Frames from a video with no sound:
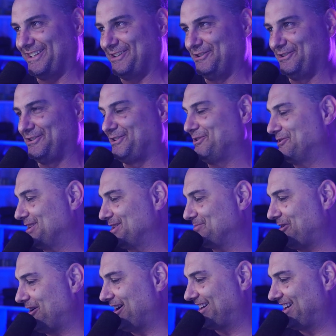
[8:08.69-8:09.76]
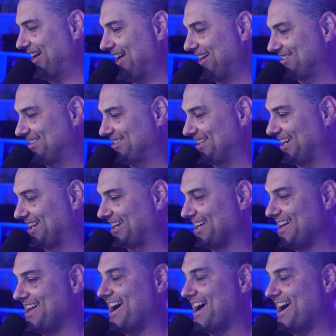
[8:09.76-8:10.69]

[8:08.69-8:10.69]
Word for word: to doing this podcast, it's like